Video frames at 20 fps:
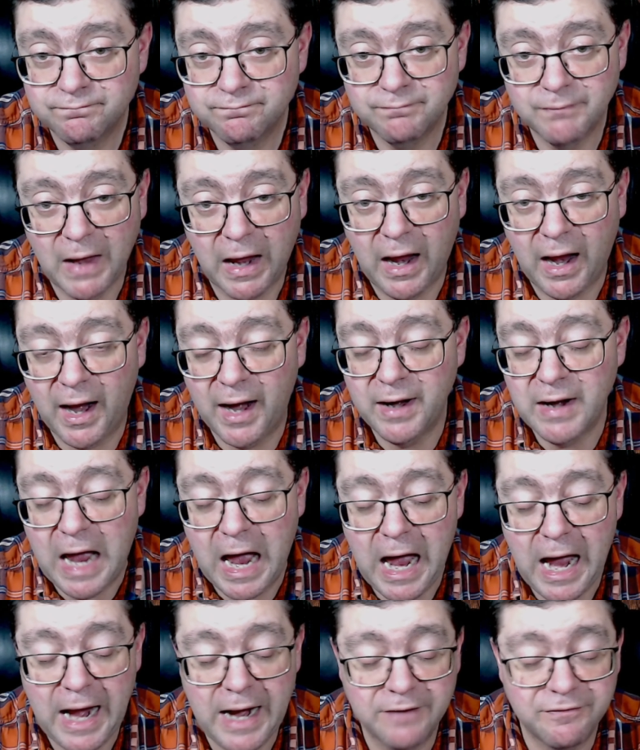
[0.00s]

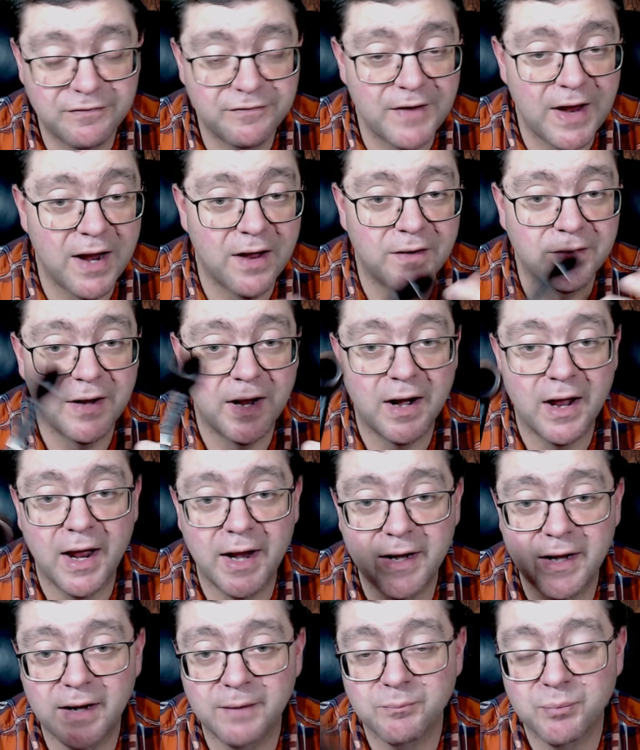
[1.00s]
I found that I
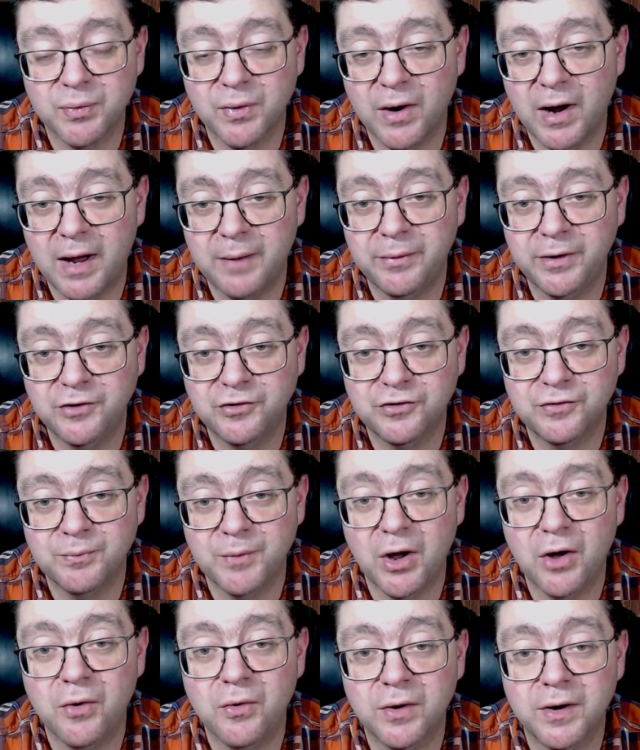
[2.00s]
can probably
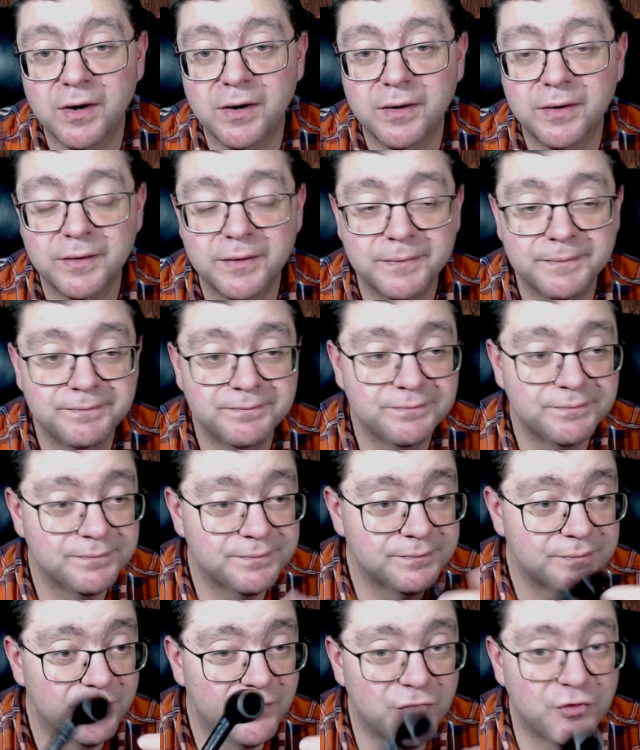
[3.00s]
smoke
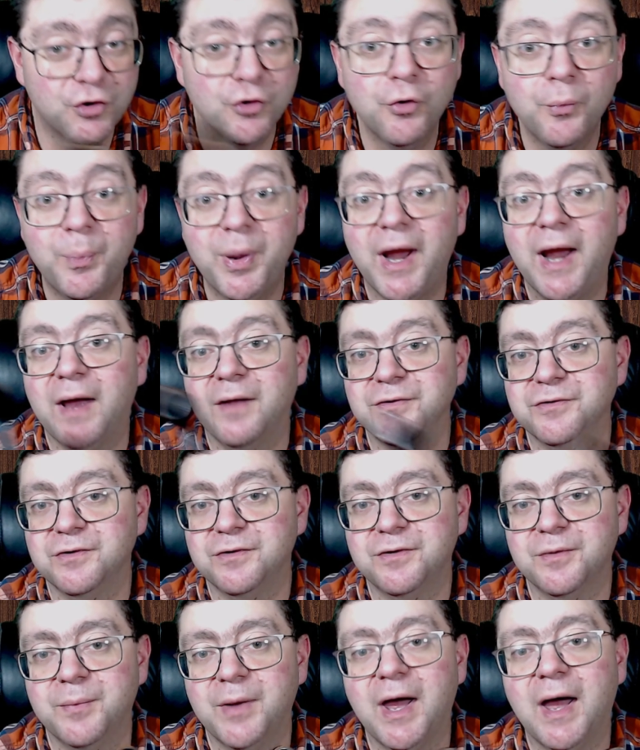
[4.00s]
2 pounds of
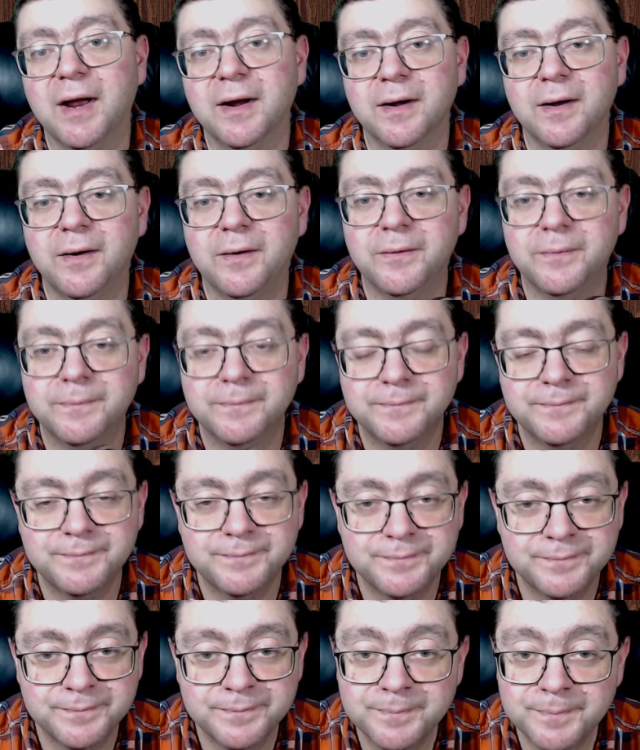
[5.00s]
tobacco
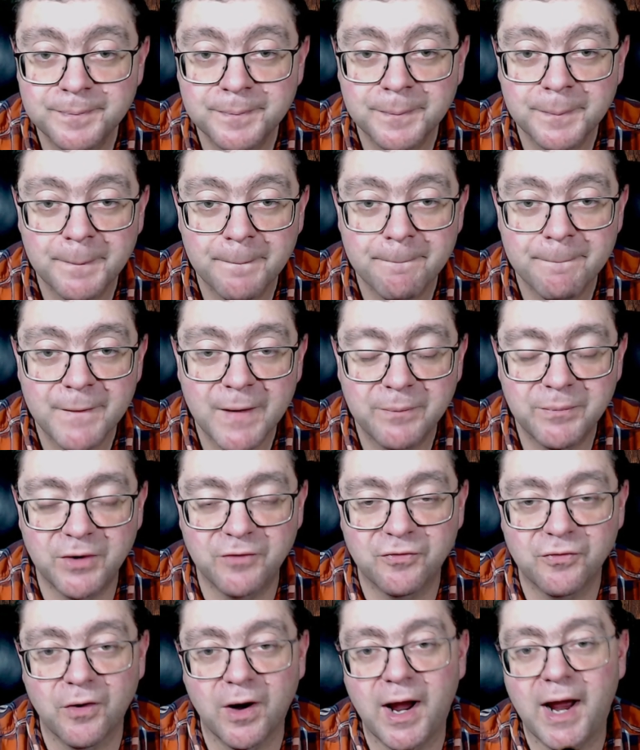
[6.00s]

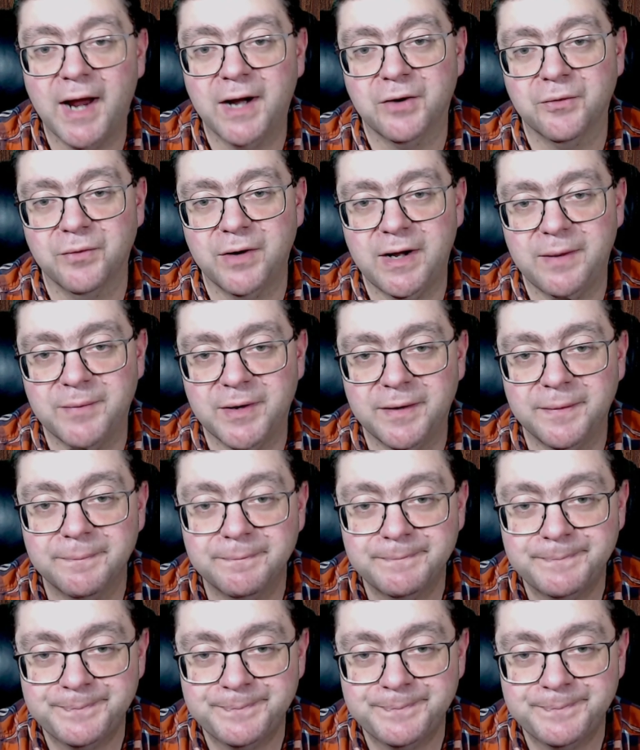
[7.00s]
before I had to ream it.